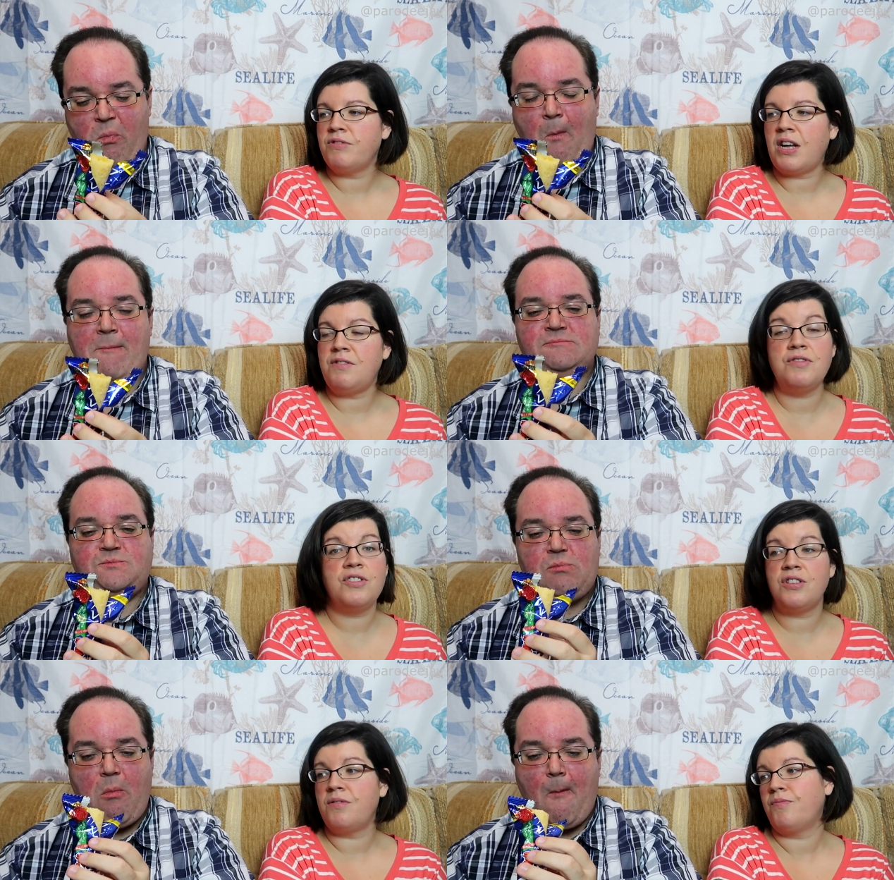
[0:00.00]
Speaker 1: I don't,
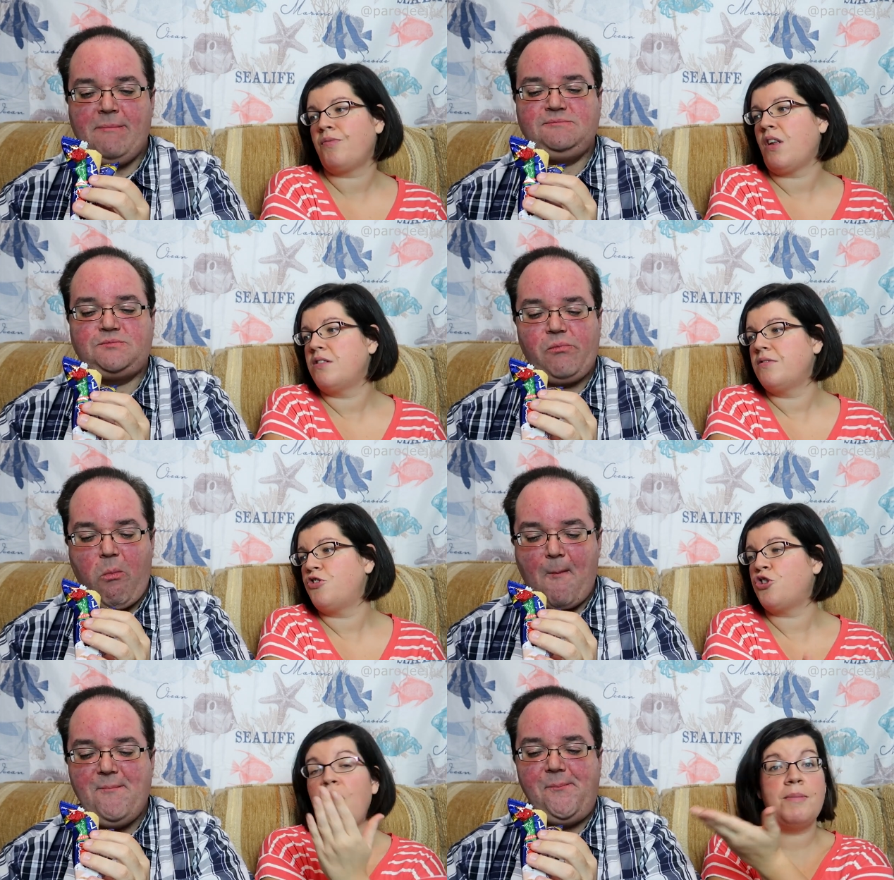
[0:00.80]

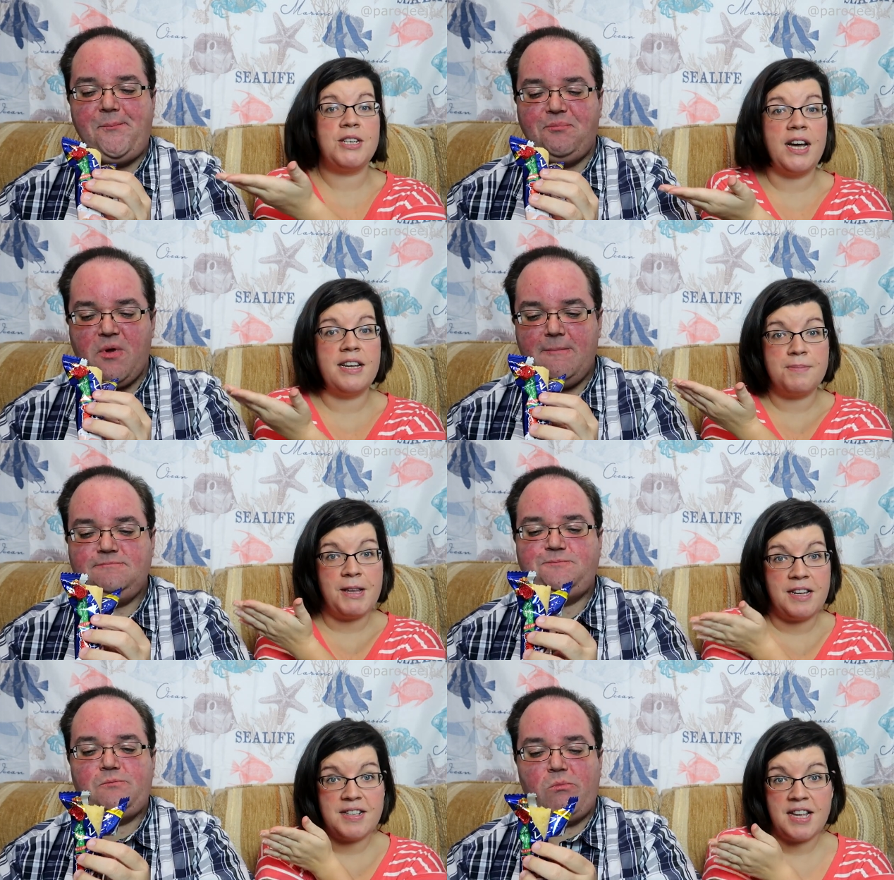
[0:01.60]
traumatized
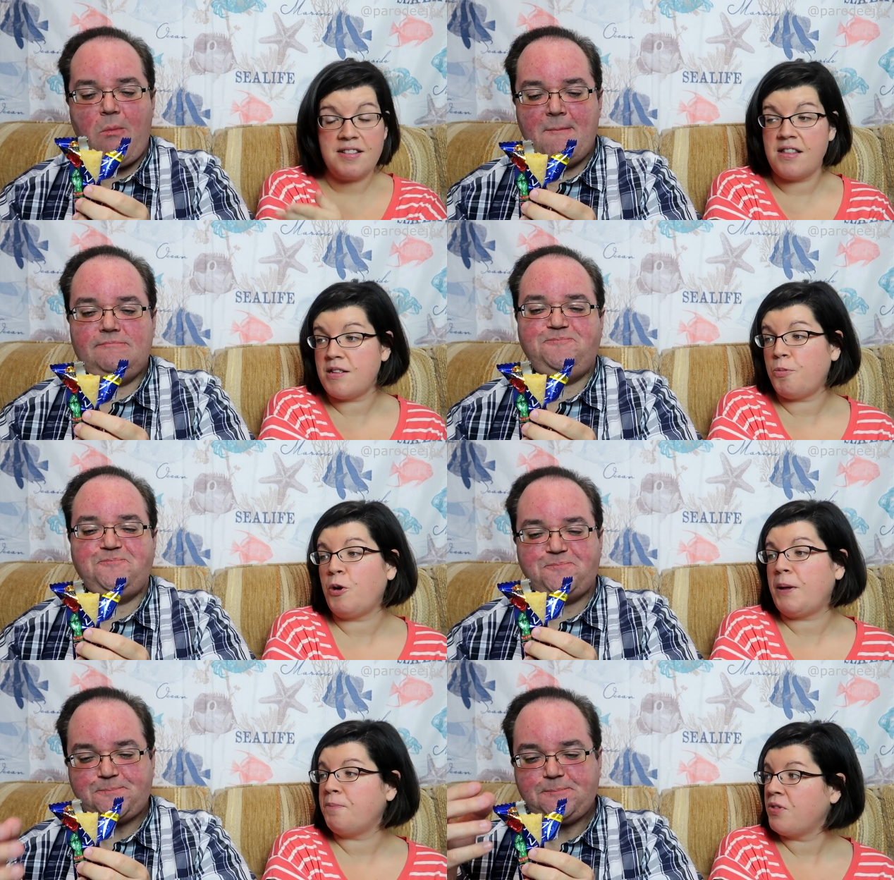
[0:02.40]
by these things at this
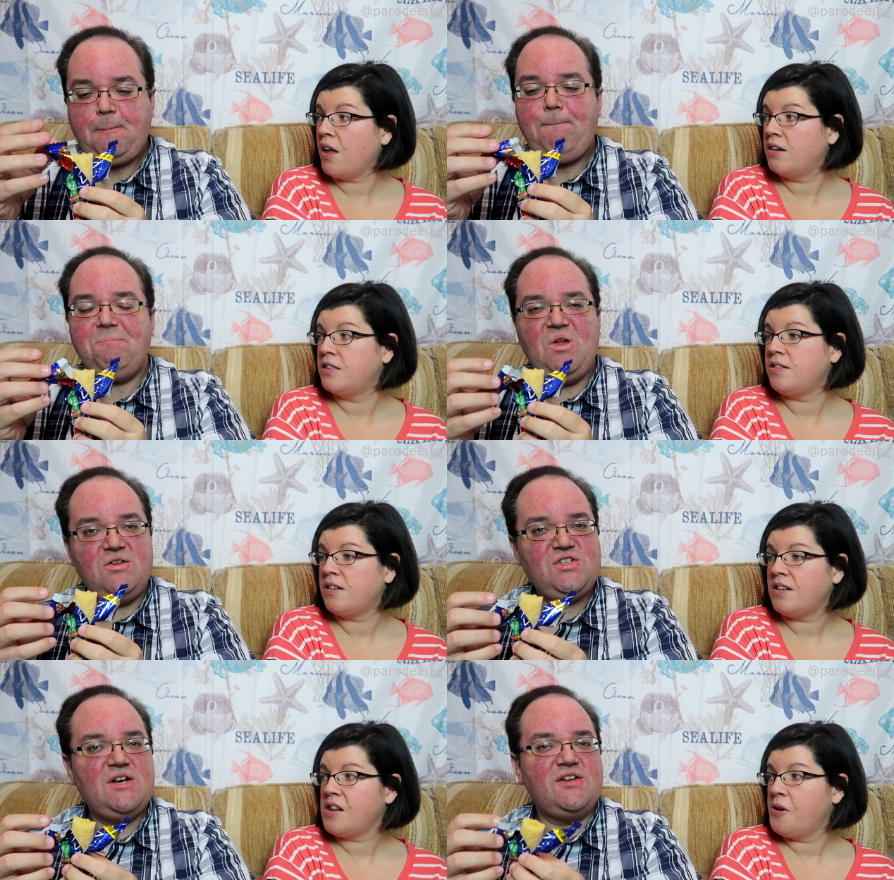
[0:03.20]
point.
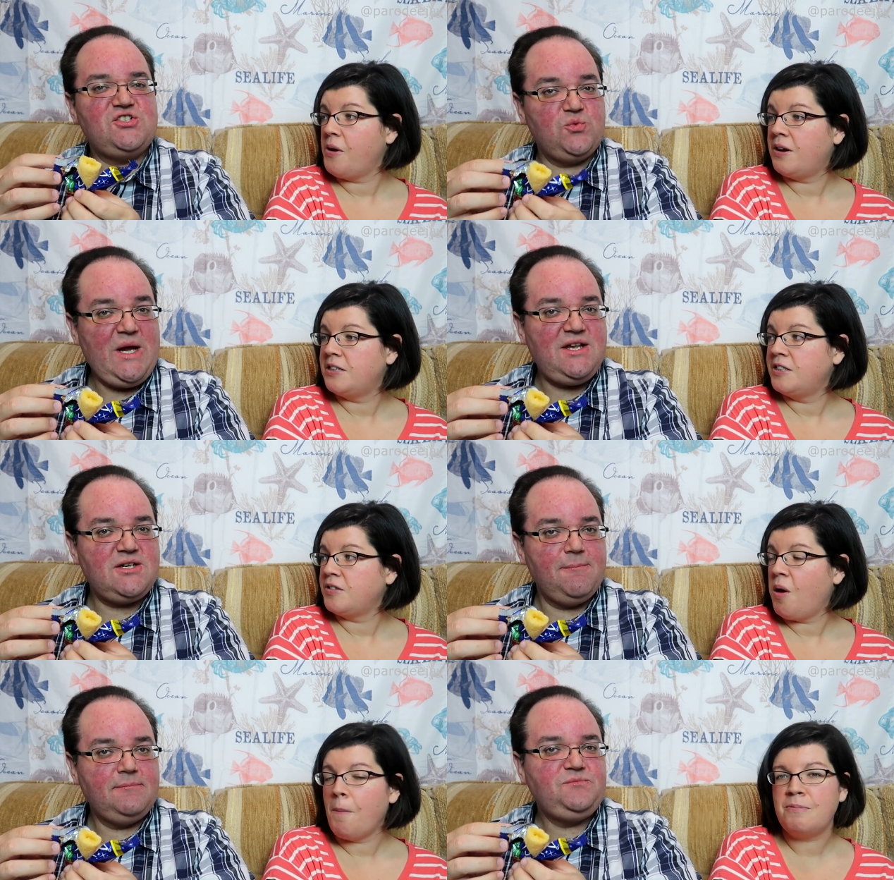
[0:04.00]
Speaker 2: It's like a
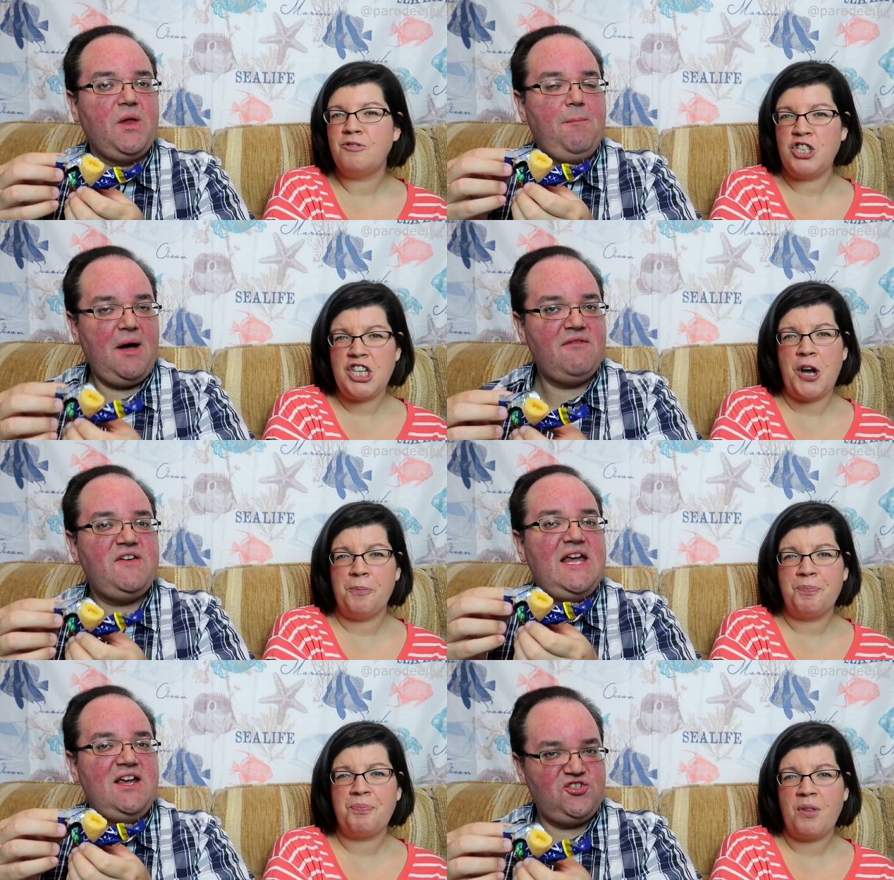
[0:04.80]
sweet,
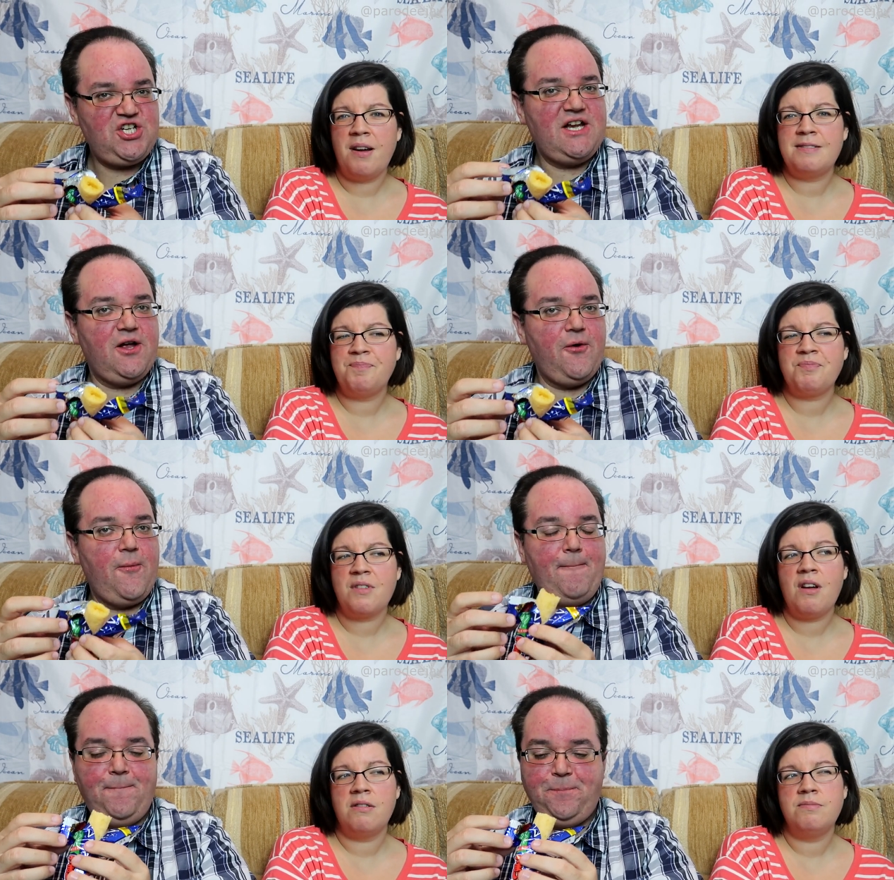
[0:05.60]
puffy
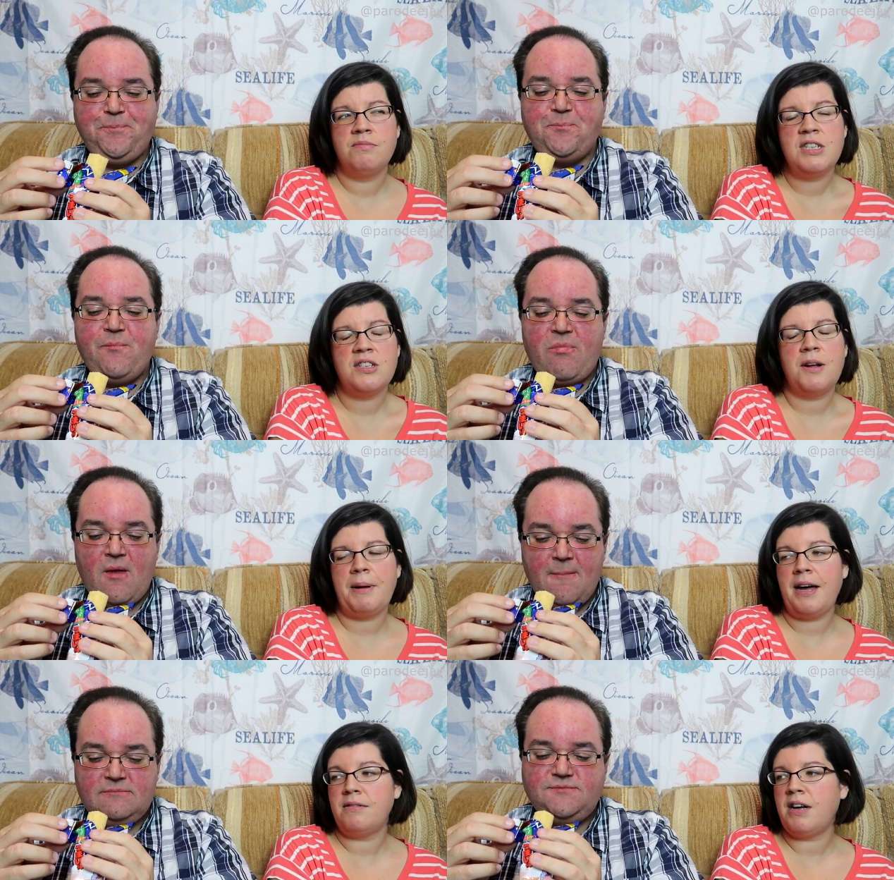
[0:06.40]
Cheeto.
Speaker 1: It's
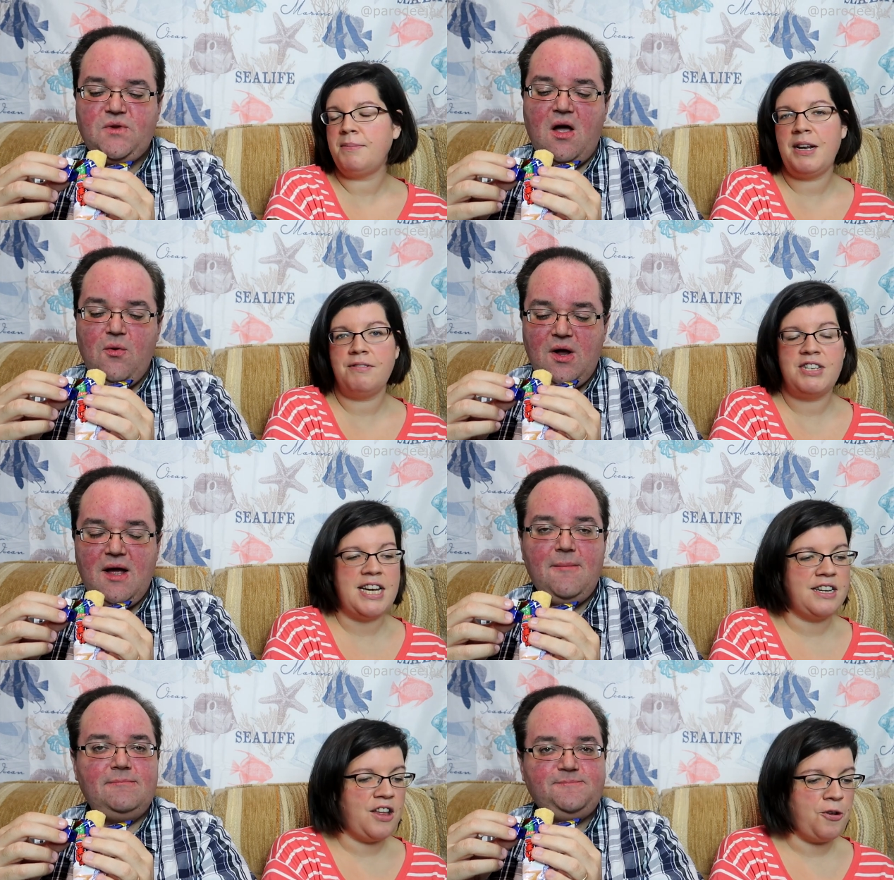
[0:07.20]
not bad. I mean, I would
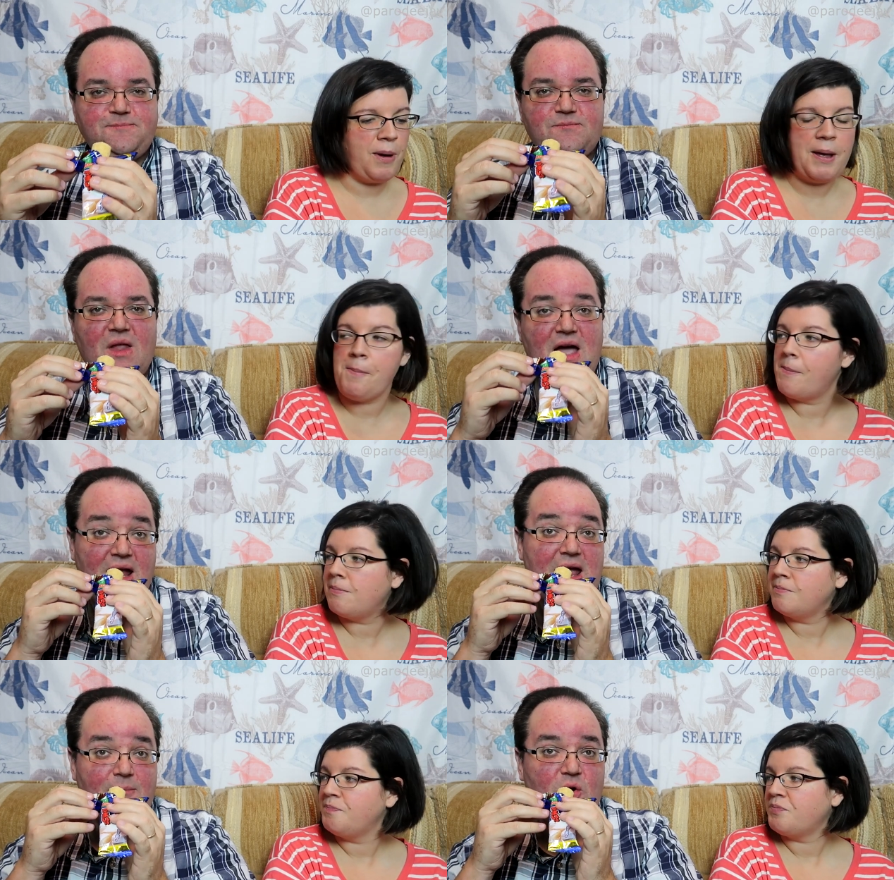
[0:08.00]
take another bite.
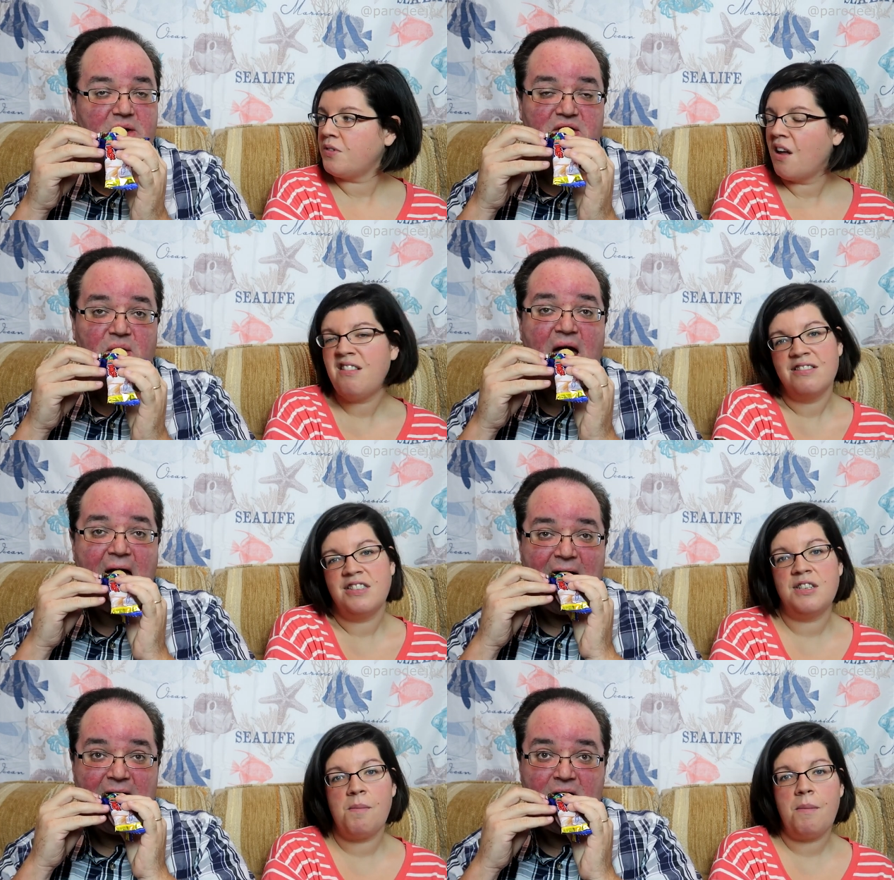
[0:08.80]
Speaker 2: I am going to.
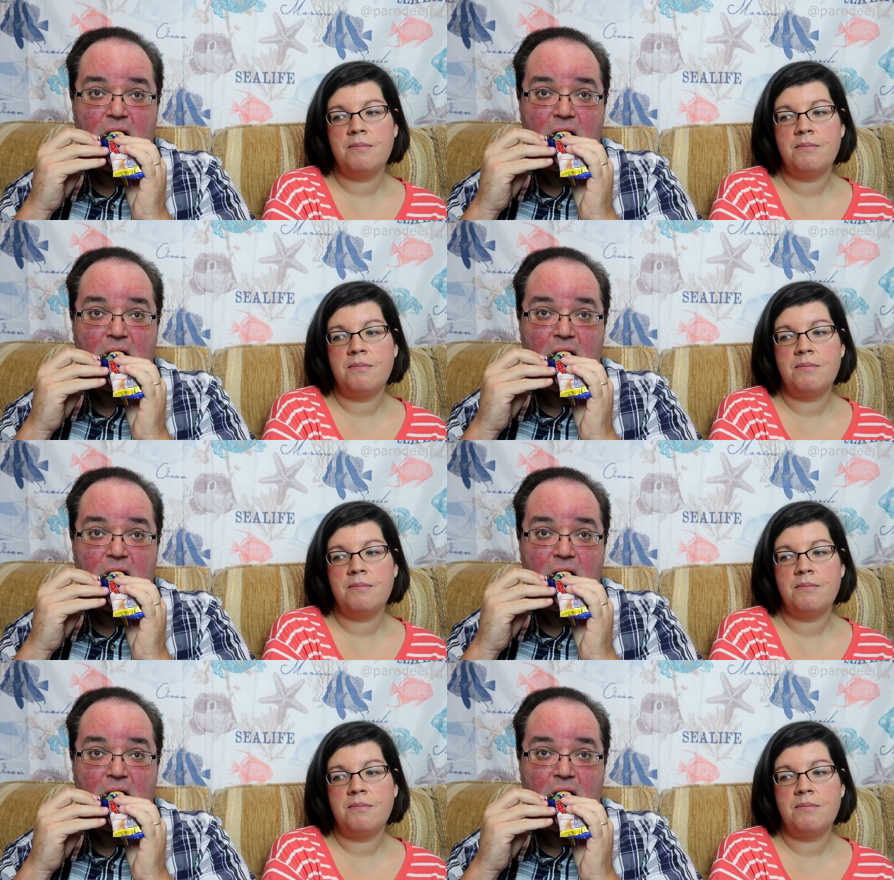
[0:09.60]
Speaker 1: Yeah.